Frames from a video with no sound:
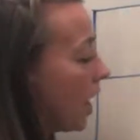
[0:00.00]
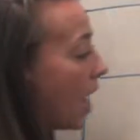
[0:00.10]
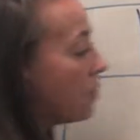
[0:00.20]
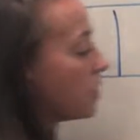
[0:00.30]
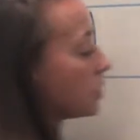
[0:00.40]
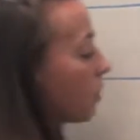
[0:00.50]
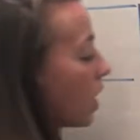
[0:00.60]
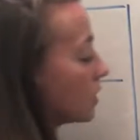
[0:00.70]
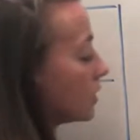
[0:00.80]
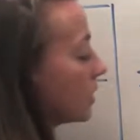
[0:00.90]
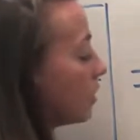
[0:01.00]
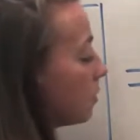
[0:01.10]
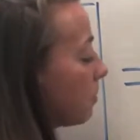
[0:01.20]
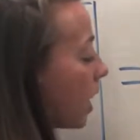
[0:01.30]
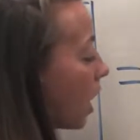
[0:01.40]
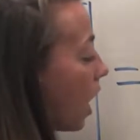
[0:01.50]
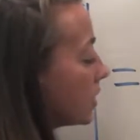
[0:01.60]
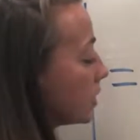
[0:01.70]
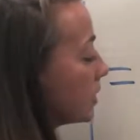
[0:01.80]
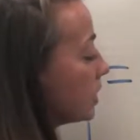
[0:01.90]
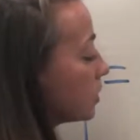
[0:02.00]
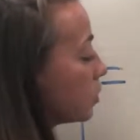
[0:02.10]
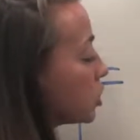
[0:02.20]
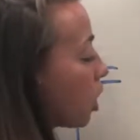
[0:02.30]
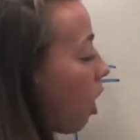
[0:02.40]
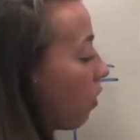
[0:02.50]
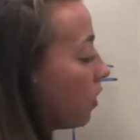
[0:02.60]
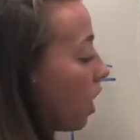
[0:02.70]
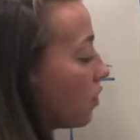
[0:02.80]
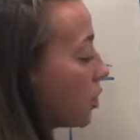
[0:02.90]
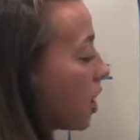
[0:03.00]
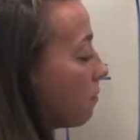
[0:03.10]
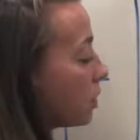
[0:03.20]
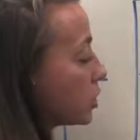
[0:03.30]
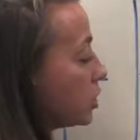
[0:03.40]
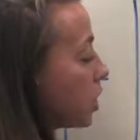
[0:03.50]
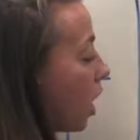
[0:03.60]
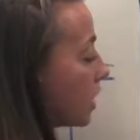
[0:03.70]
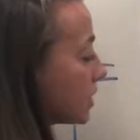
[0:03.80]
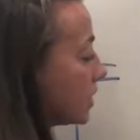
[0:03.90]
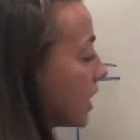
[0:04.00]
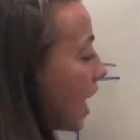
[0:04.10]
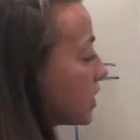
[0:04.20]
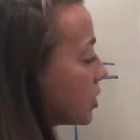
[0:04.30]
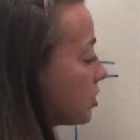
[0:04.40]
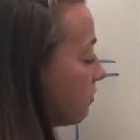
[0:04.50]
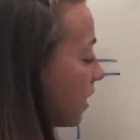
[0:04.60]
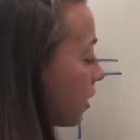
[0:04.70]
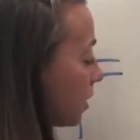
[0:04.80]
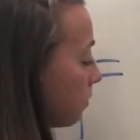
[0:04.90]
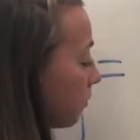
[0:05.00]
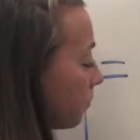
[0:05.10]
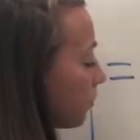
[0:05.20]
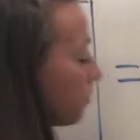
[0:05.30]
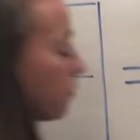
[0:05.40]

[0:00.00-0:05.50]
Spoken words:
And this box is going to be my constants, which are all the other numbers not attached to variables.